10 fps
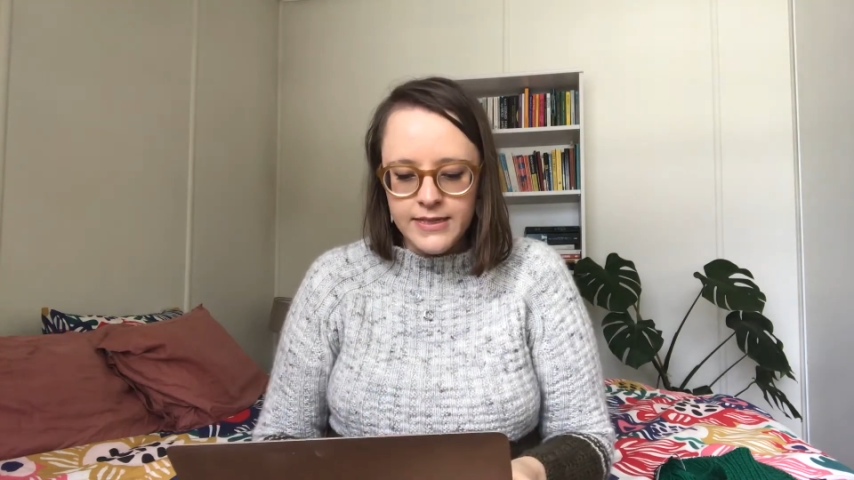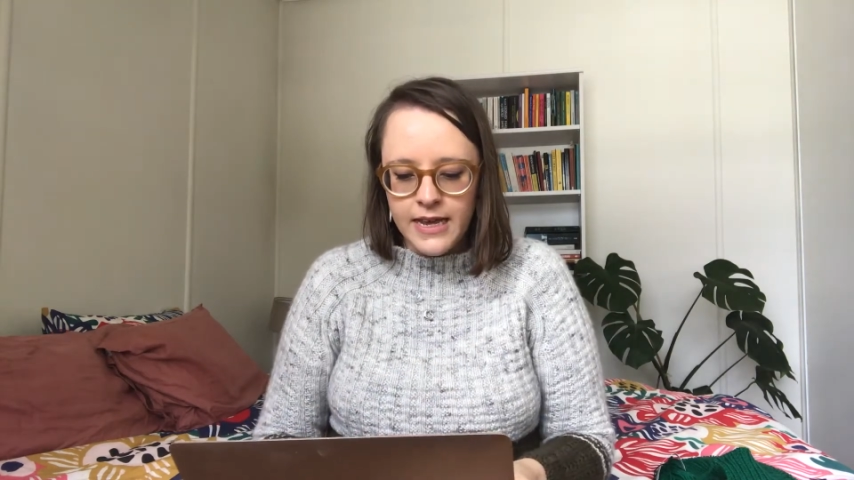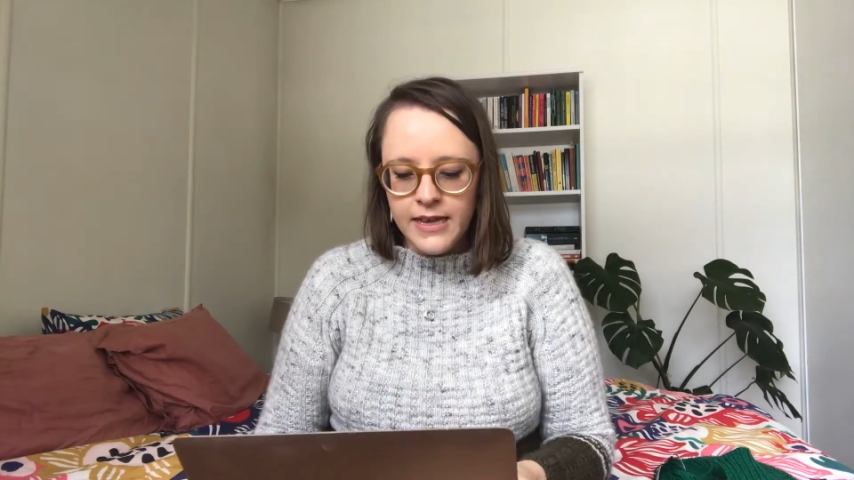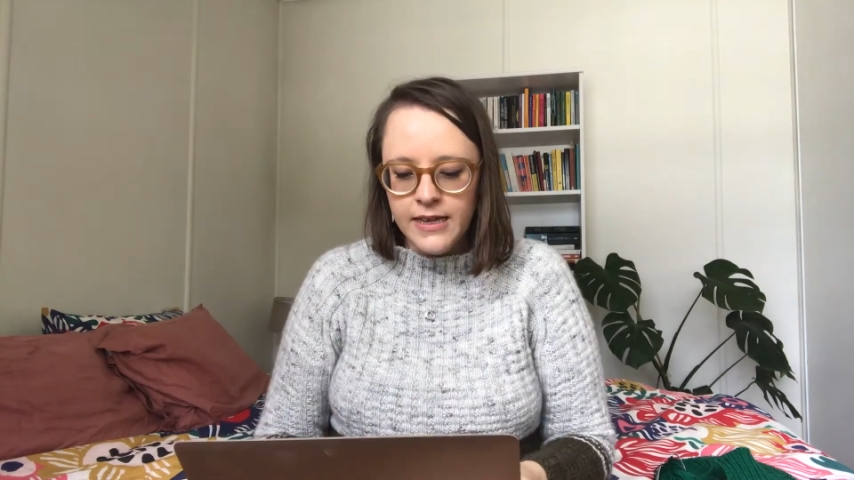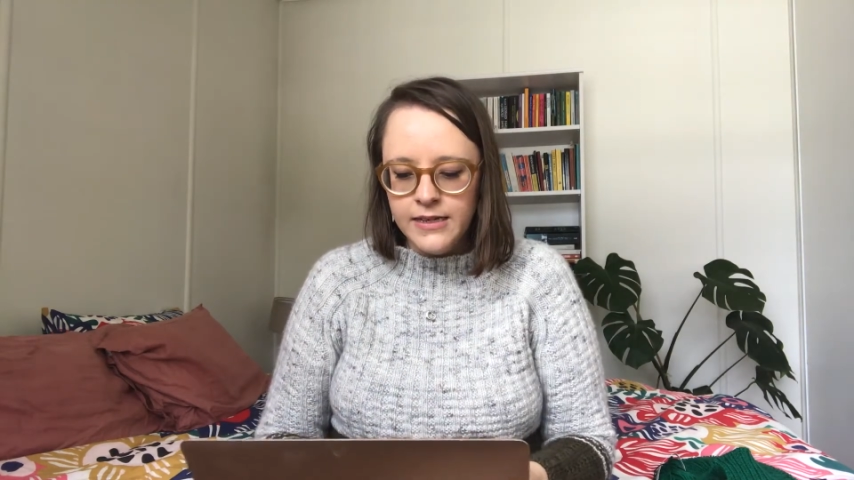
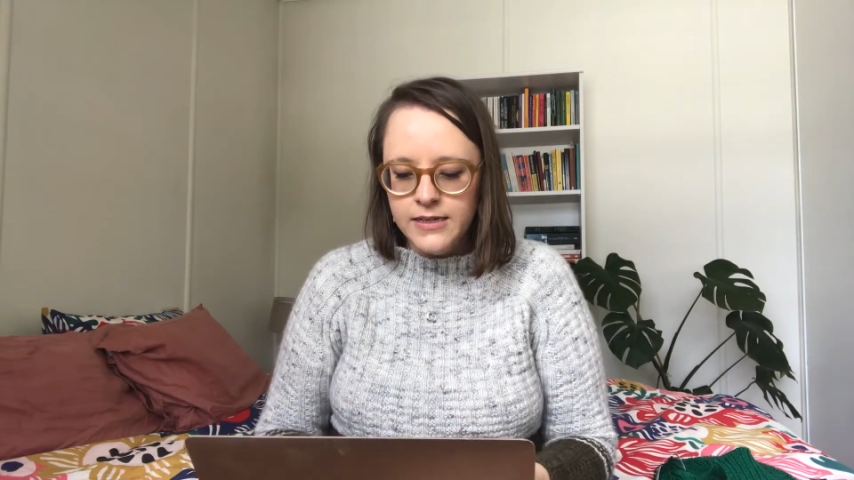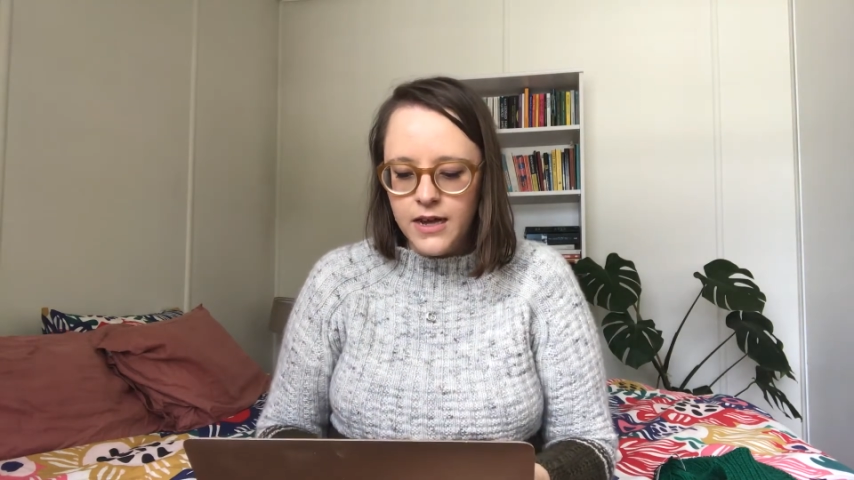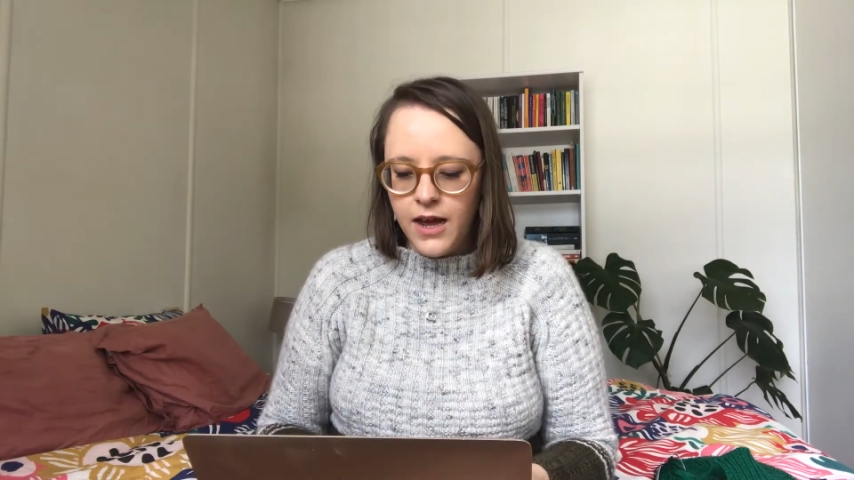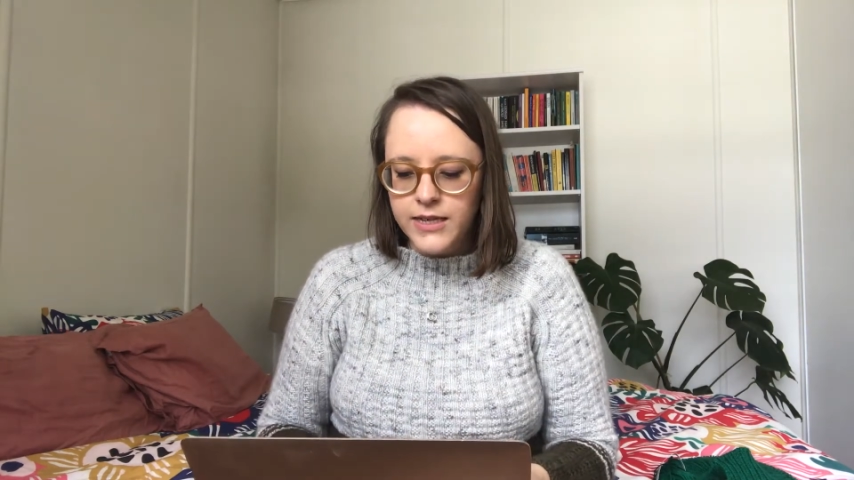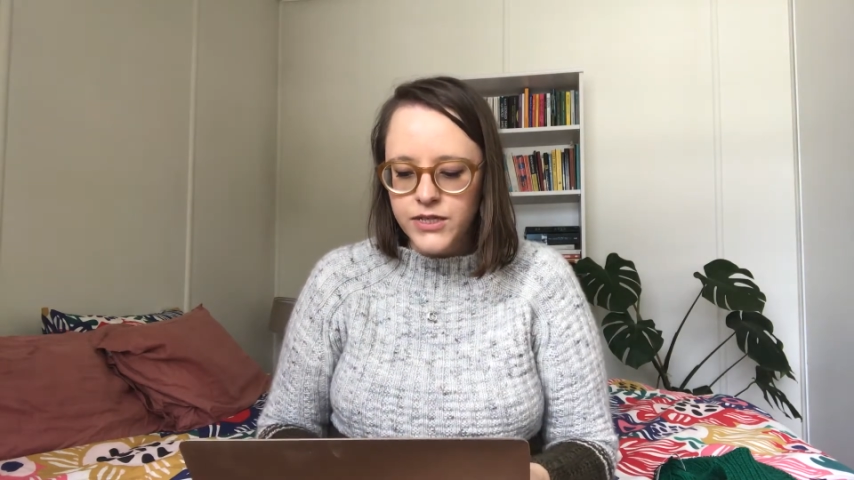second
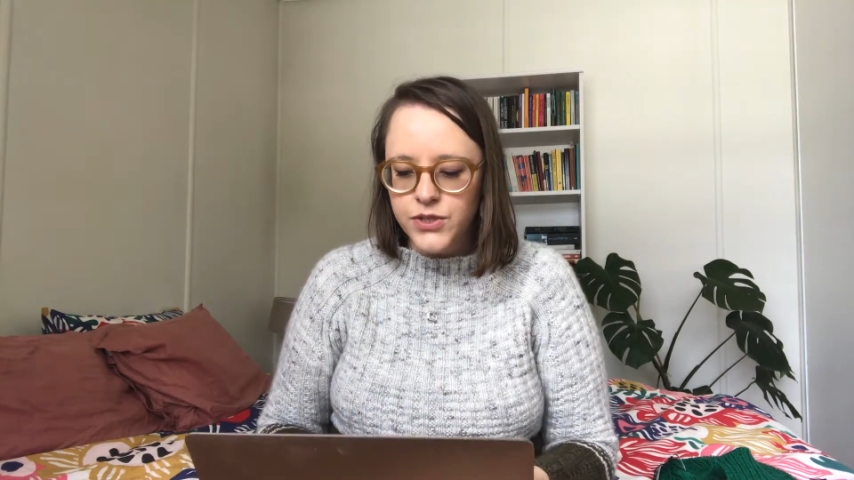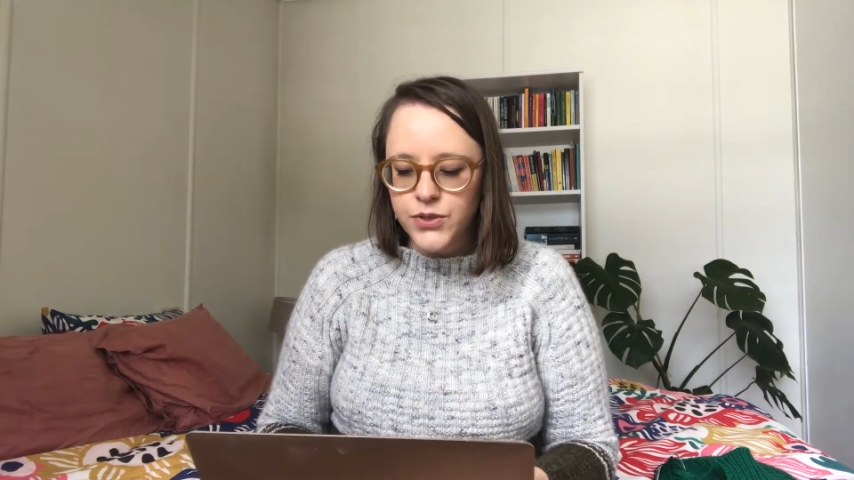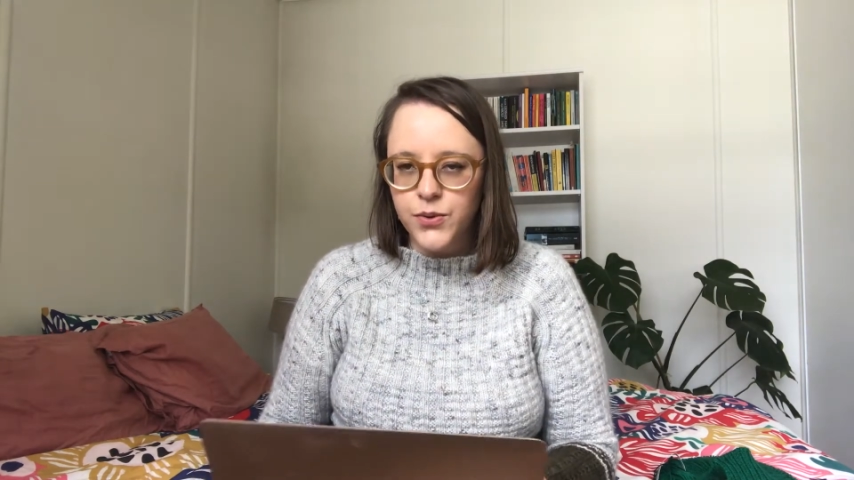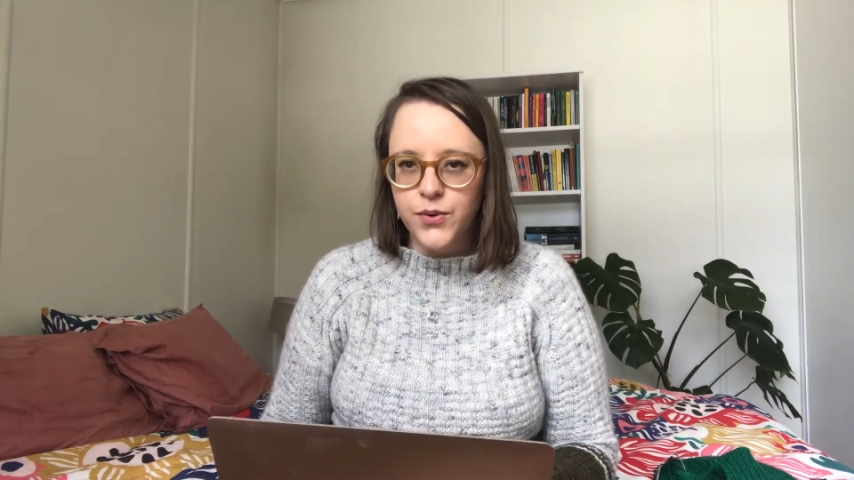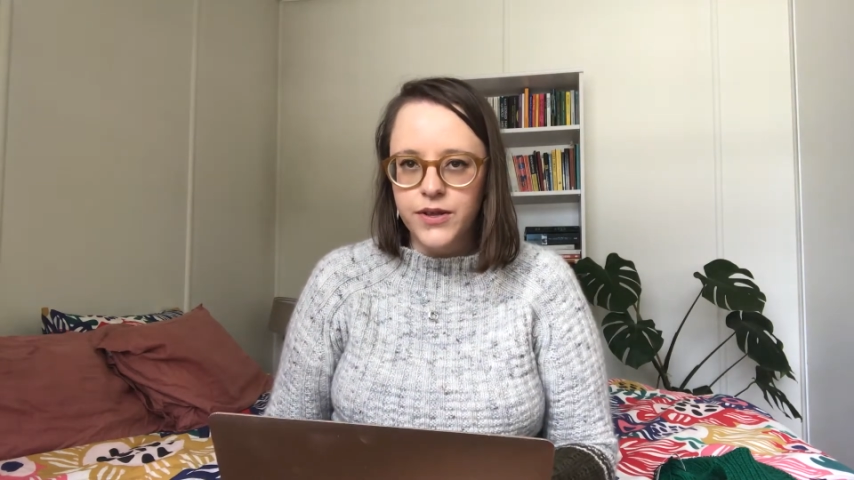I
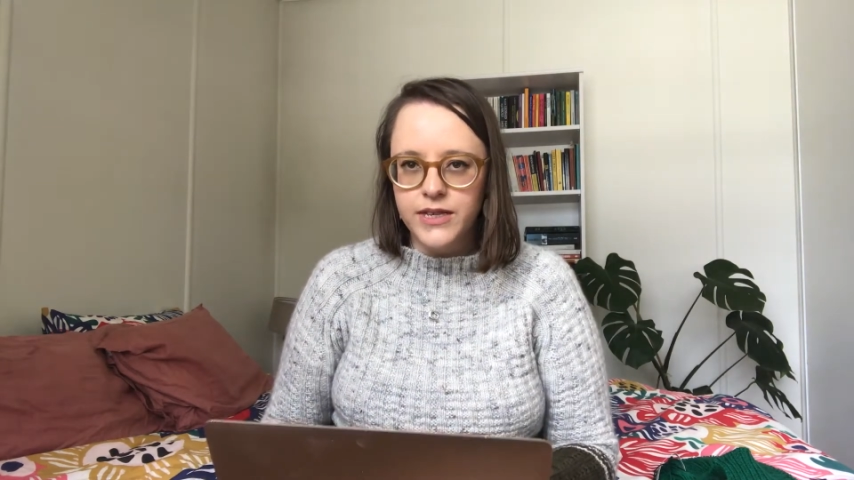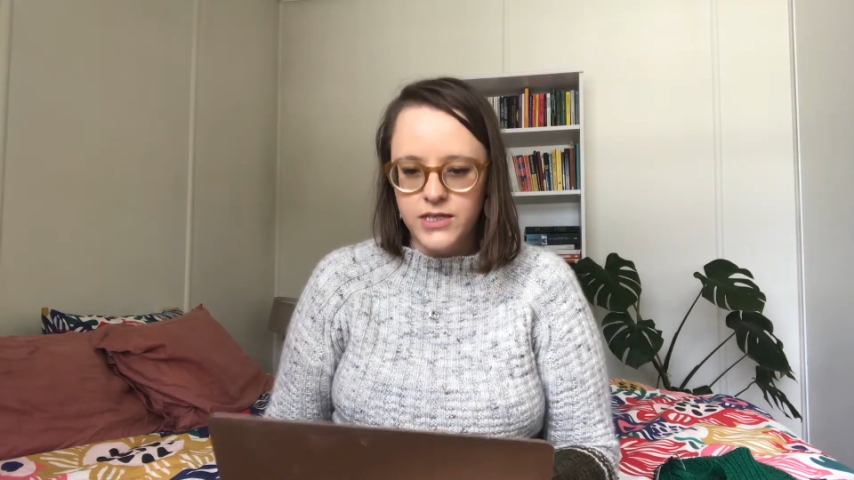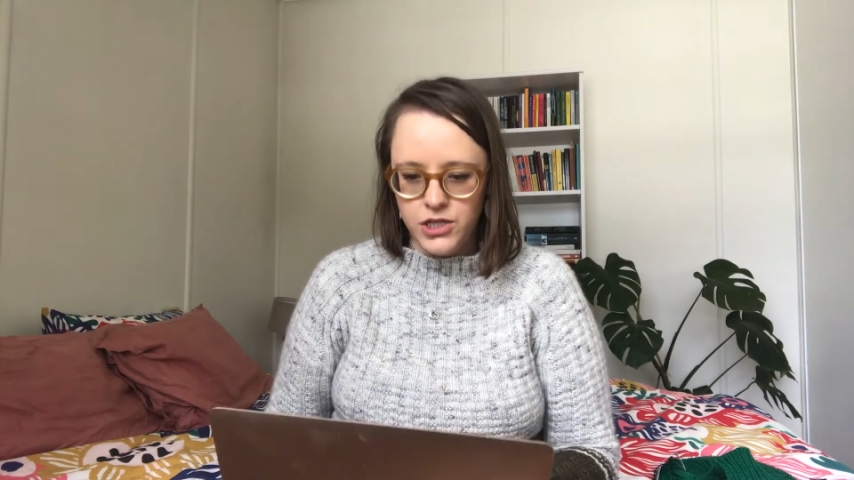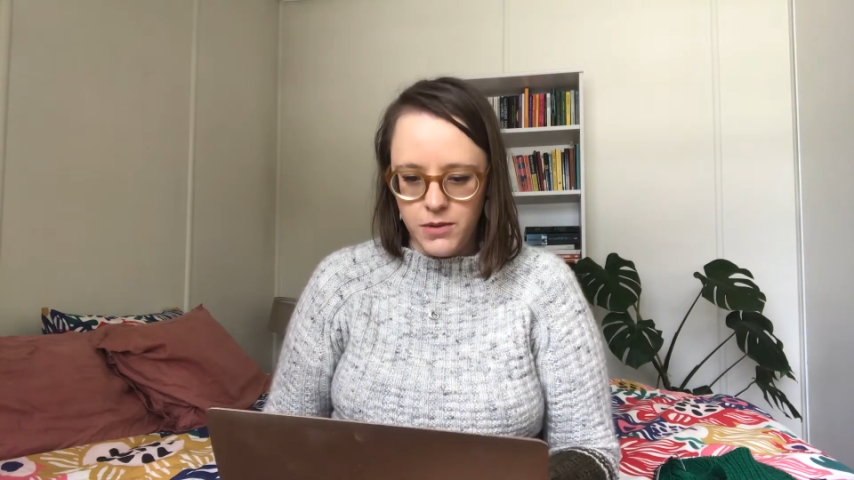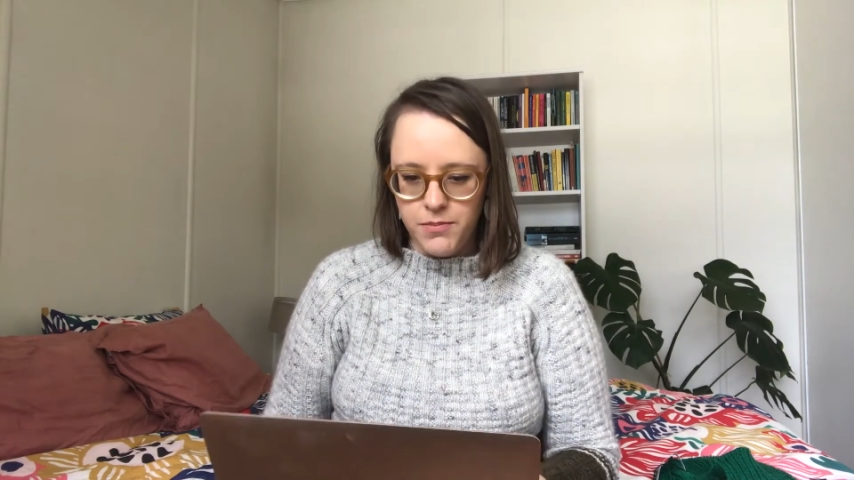saw
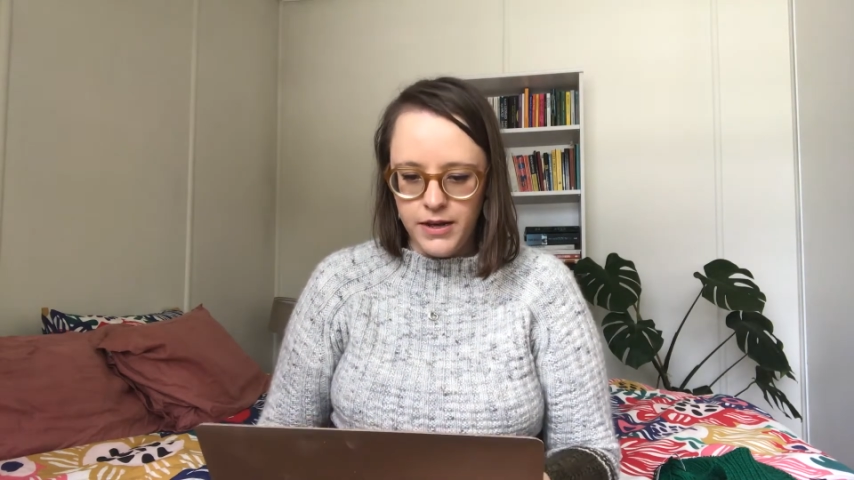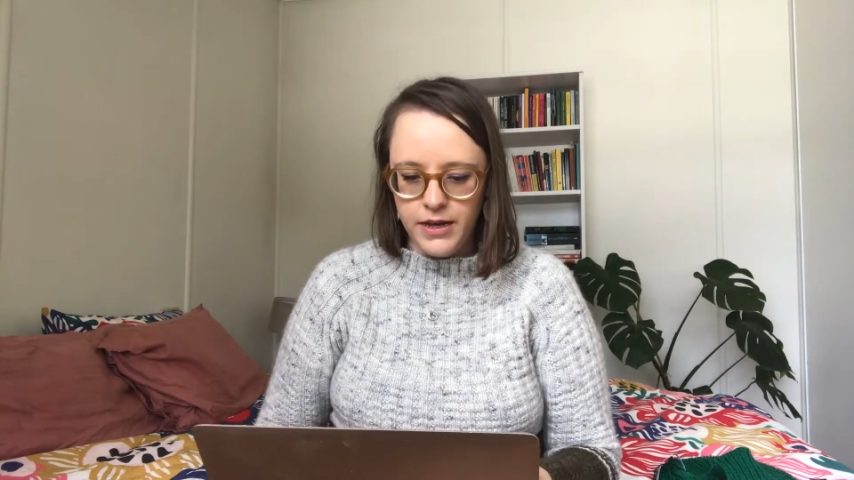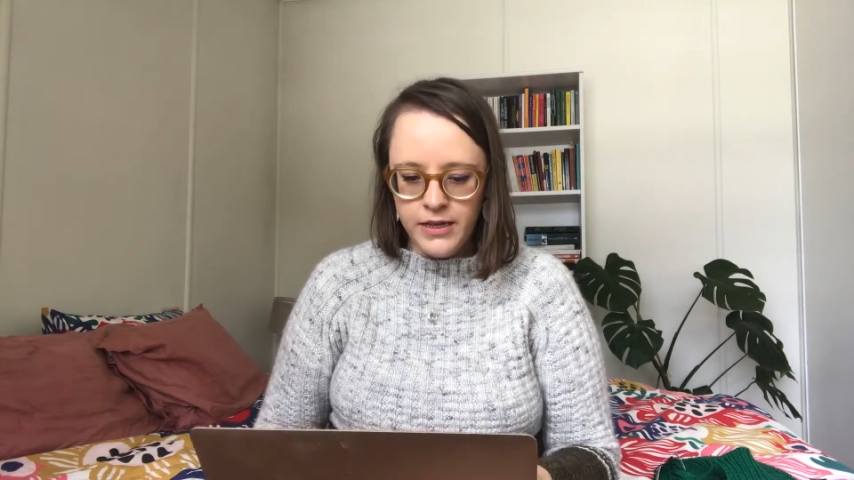this jumper,